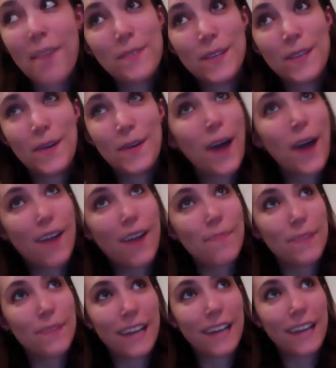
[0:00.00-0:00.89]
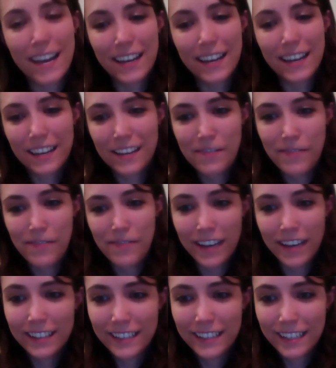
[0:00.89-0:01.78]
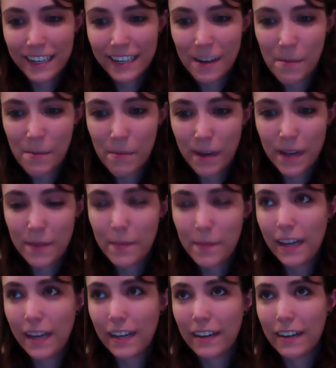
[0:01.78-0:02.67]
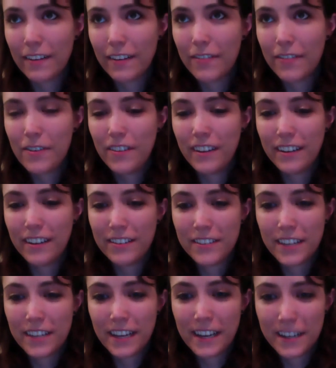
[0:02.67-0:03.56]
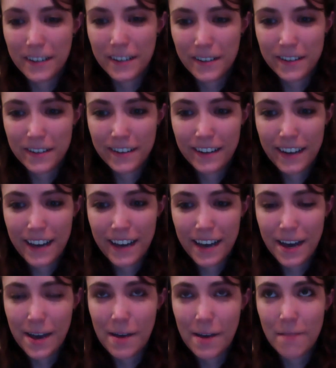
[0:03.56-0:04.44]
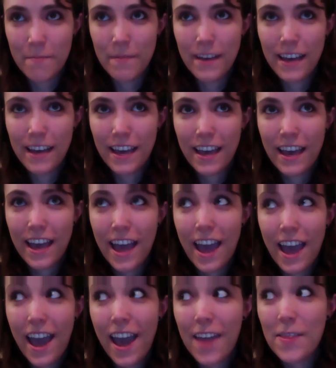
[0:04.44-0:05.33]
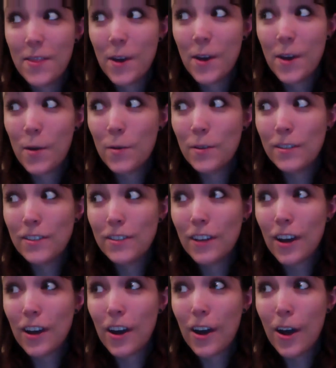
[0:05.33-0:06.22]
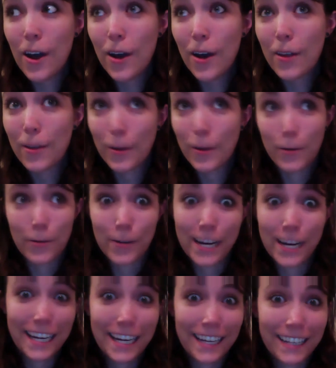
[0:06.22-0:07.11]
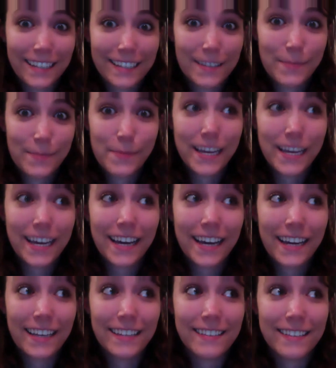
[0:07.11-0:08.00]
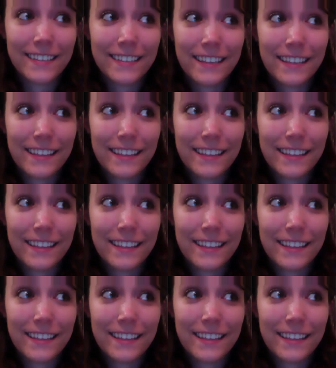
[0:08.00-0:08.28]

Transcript: so happy I invested in a button maker a few years ago, and those are the greatest because